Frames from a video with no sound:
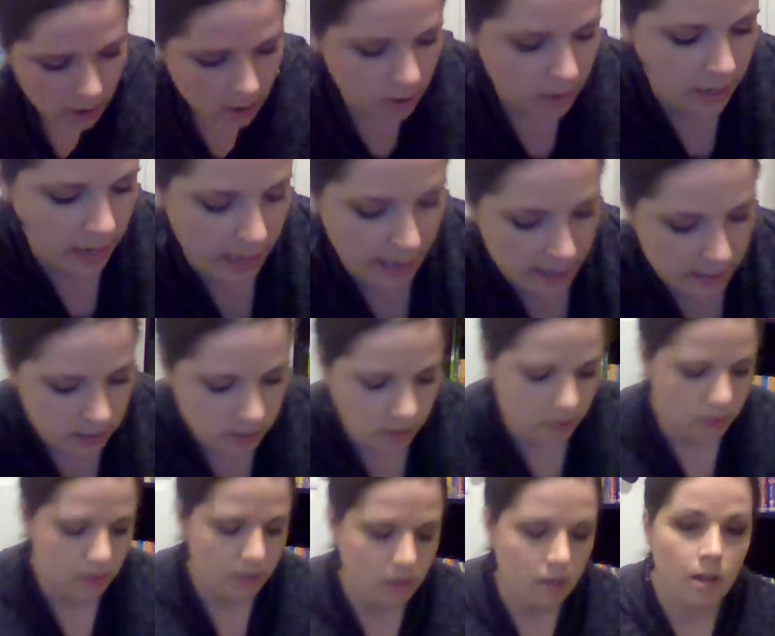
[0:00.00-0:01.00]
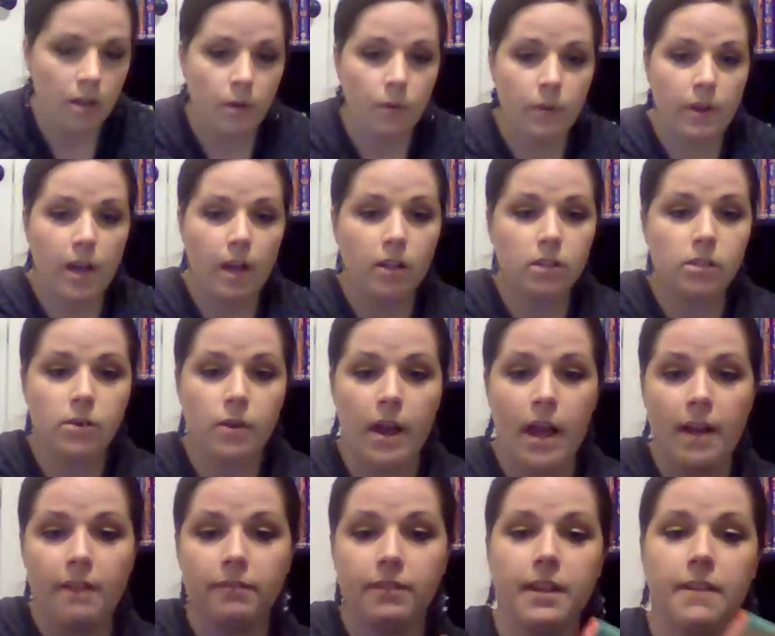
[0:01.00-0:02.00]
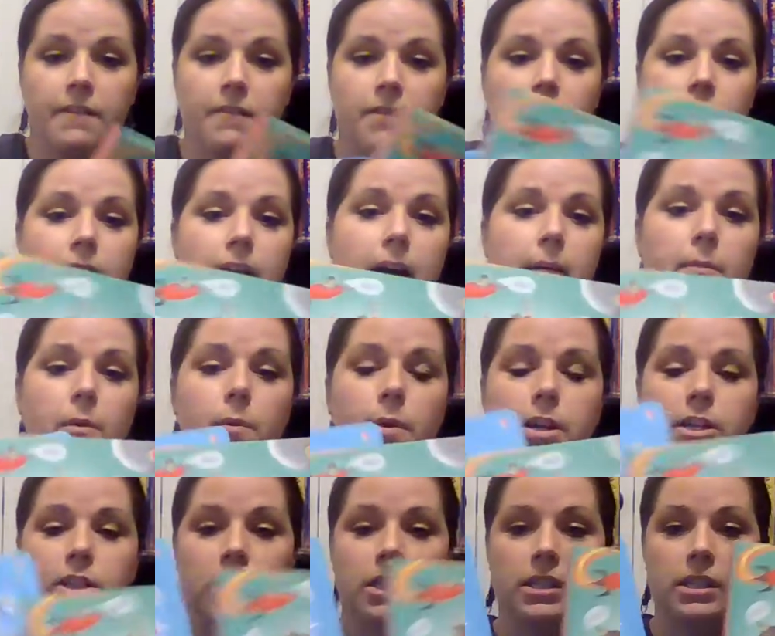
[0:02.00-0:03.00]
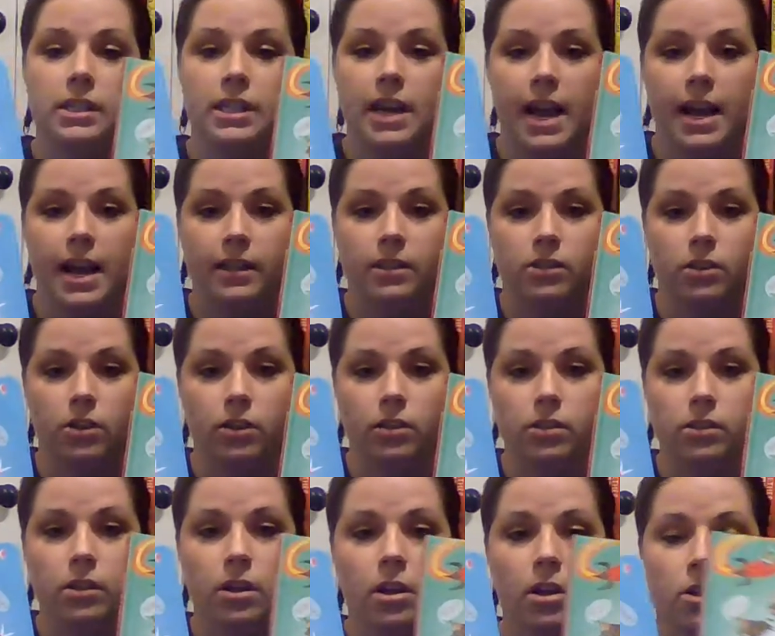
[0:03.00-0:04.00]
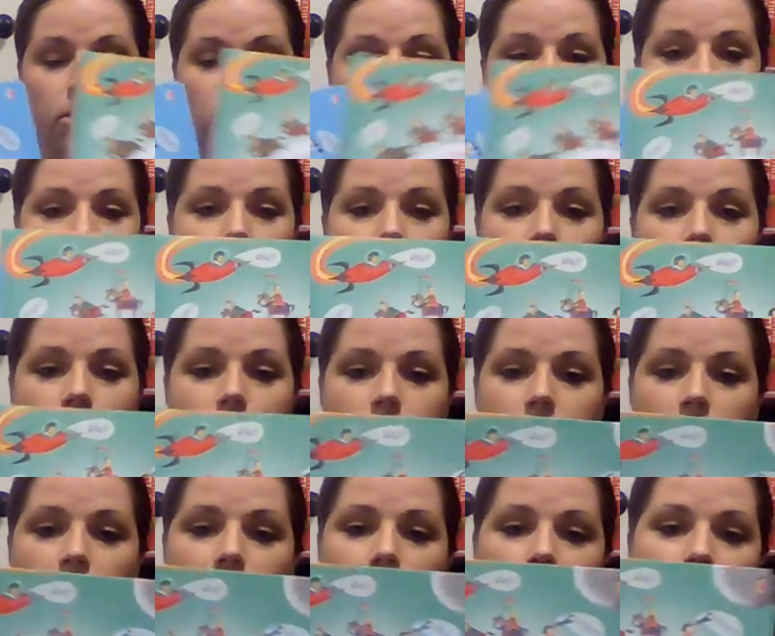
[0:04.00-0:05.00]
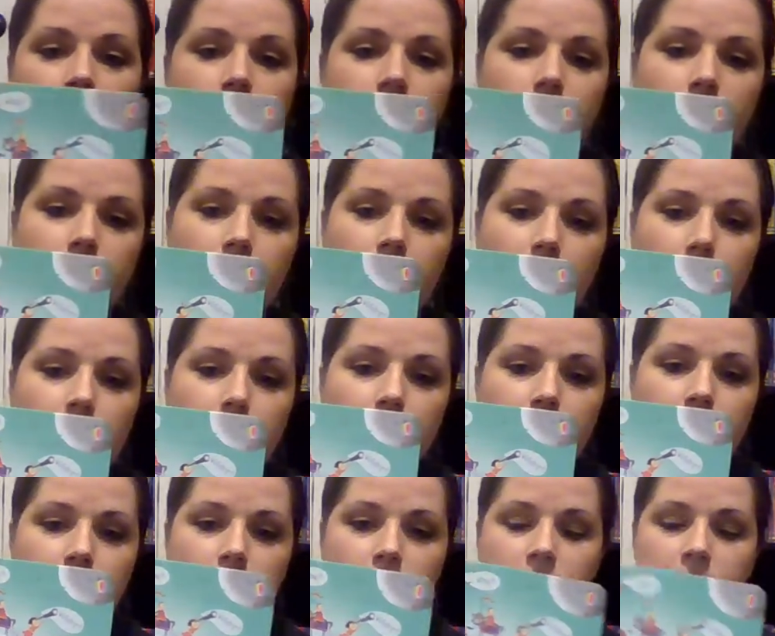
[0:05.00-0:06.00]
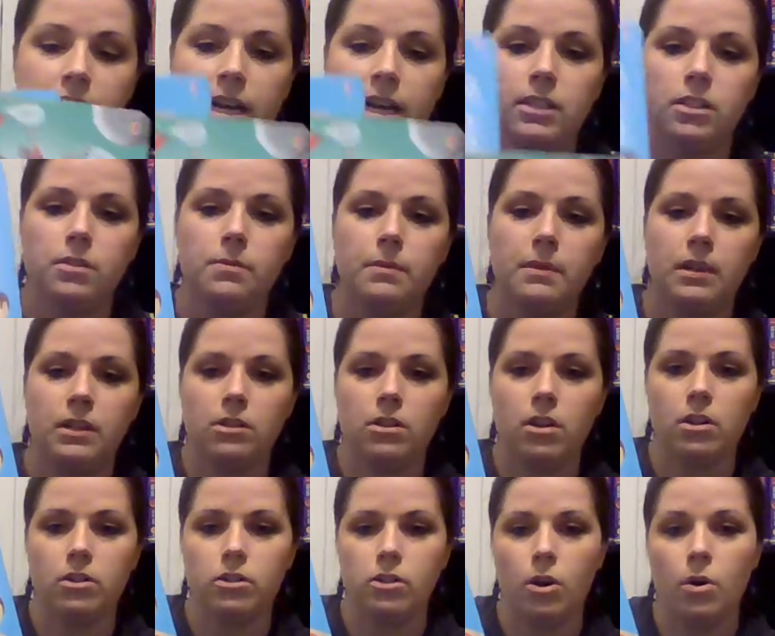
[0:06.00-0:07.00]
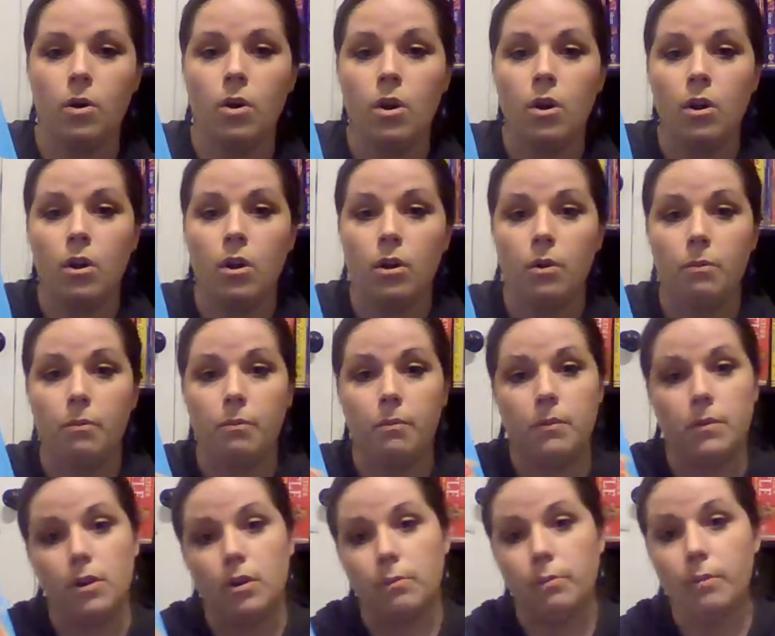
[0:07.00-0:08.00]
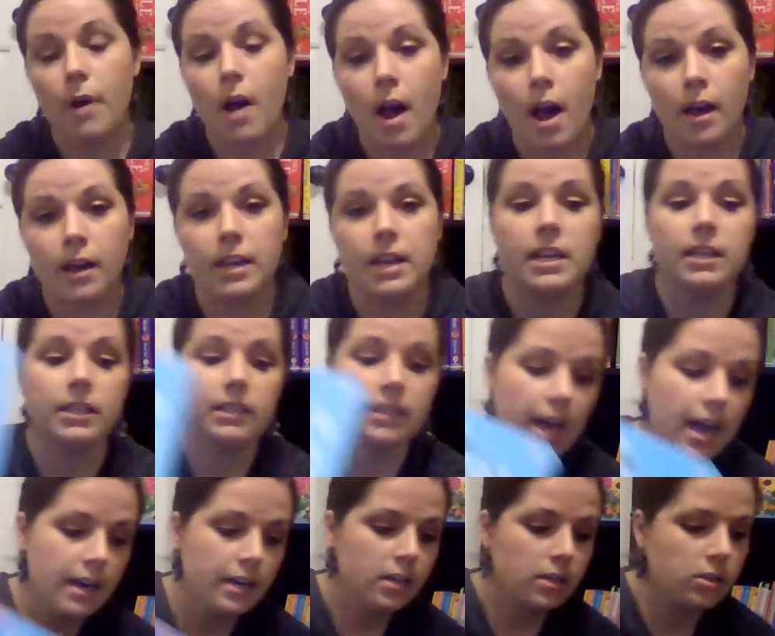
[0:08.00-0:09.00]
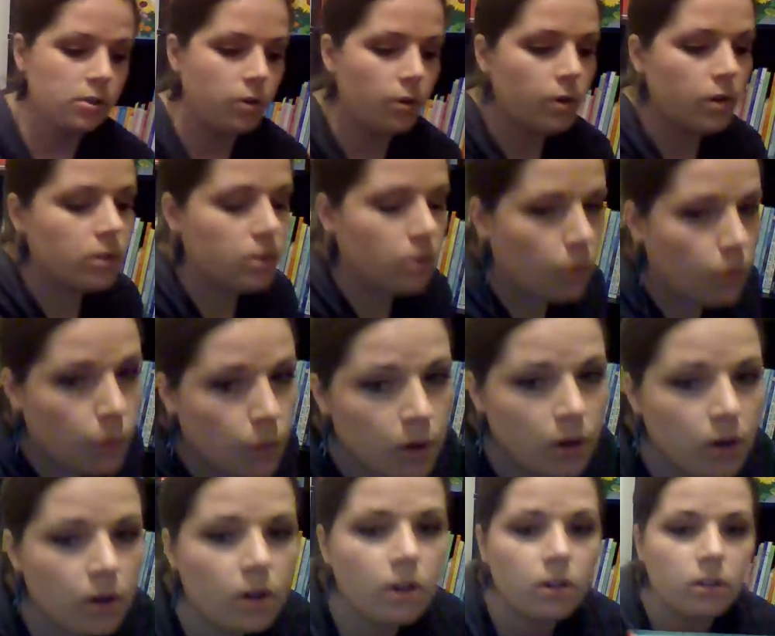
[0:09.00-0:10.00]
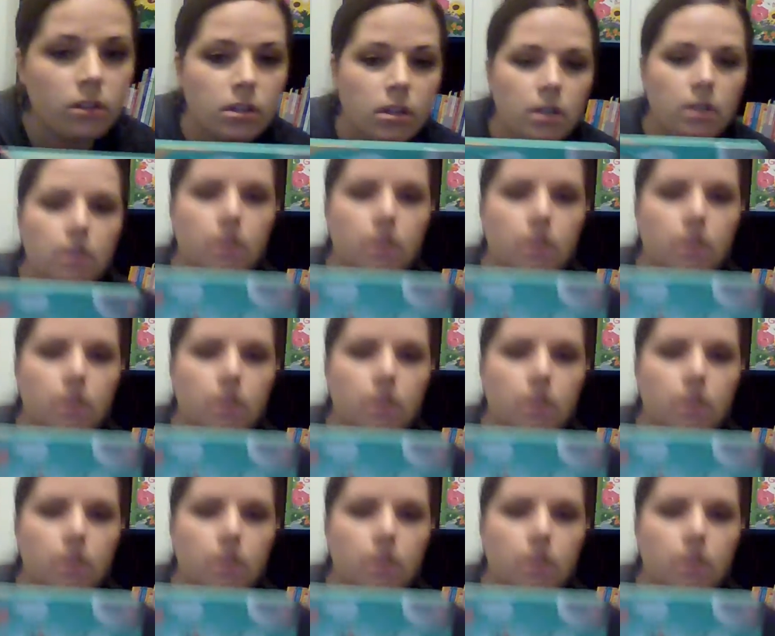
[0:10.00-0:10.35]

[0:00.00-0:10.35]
Okay, so we also have lift the flap questions and answers. So there's a general lift the flap questions and answers, but there's also your body, dinosaurs, the world.